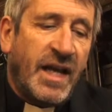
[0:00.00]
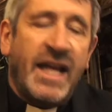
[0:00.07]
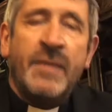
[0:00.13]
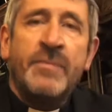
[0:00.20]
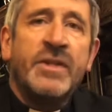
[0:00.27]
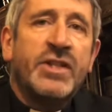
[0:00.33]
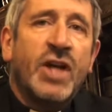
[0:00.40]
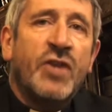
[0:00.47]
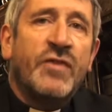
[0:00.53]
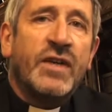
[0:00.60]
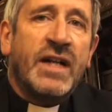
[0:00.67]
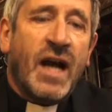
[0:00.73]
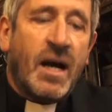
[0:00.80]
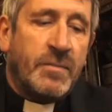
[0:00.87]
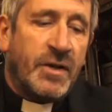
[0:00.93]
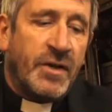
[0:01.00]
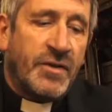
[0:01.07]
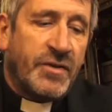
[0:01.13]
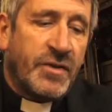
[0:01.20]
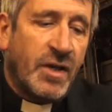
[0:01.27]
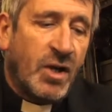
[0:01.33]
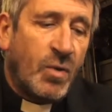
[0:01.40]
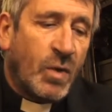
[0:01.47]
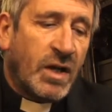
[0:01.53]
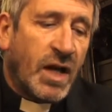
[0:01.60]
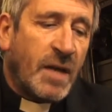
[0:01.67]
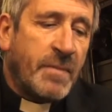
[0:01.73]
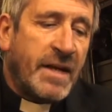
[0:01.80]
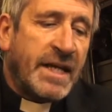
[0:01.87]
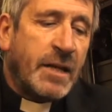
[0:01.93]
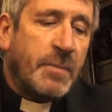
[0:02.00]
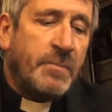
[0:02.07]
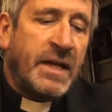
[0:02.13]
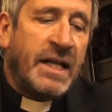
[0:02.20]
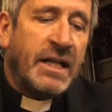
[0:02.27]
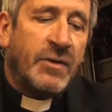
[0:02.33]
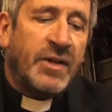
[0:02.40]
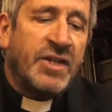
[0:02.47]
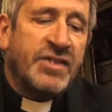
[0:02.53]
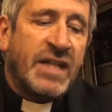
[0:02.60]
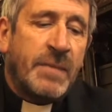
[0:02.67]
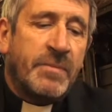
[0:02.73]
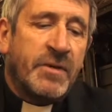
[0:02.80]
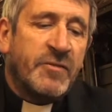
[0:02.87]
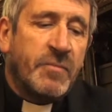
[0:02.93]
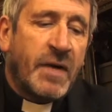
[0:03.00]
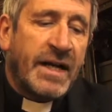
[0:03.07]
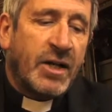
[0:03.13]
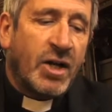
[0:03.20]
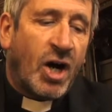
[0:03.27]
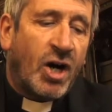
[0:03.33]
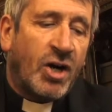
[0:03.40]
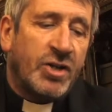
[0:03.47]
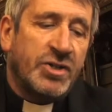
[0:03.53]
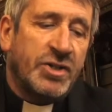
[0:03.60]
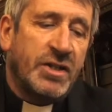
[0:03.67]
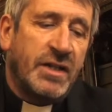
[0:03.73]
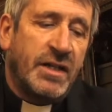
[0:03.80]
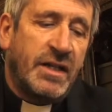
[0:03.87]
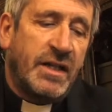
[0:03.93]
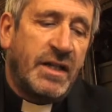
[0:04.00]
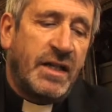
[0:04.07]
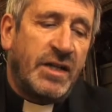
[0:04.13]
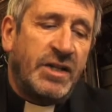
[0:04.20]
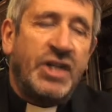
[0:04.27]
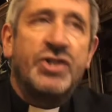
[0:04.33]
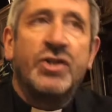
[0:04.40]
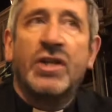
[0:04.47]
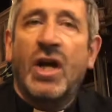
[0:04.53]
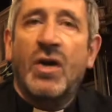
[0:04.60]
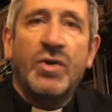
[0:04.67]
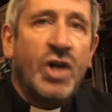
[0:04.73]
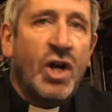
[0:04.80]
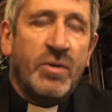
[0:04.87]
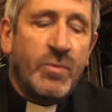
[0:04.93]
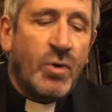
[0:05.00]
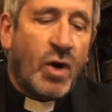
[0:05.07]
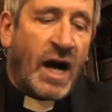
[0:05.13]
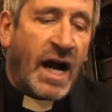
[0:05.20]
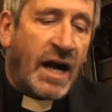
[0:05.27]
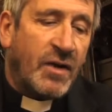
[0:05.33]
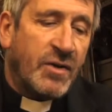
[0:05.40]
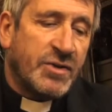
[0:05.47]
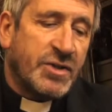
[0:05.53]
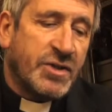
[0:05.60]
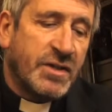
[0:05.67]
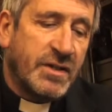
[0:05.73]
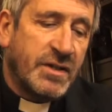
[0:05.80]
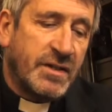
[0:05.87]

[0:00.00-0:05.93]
Him that overcometh will I make a pillar in the temple of my God, and he shall go no more out.